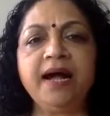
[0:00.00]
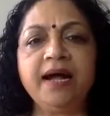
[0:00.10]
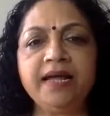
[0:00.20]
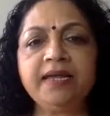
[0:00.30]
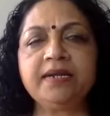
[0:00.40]

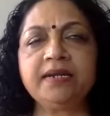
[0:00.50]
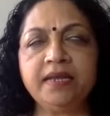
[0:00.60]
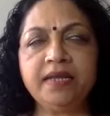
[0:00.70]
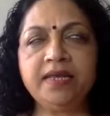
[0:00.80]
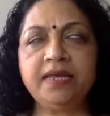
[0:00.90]
I
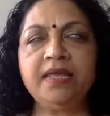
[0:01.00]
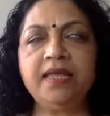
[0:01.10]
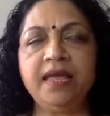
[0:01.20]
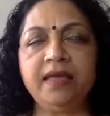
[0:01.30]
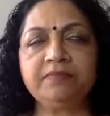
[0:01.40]

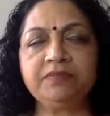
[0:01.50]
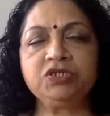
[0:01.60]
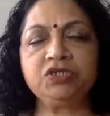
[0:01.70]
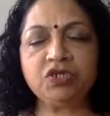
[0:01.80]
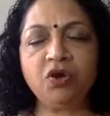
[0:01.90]
really am
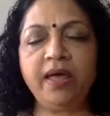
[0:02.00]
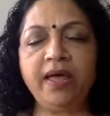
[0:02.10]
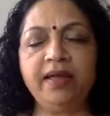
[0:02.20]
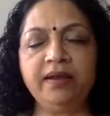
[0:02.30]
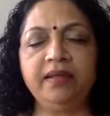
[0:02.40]
so
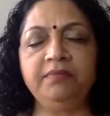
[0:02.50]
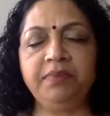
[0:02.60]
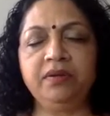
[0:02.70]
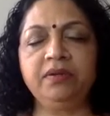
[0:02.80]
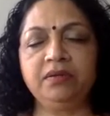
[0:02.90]
angry
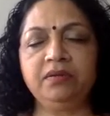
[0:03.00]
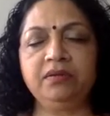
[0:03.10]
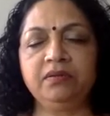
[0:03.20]
about it.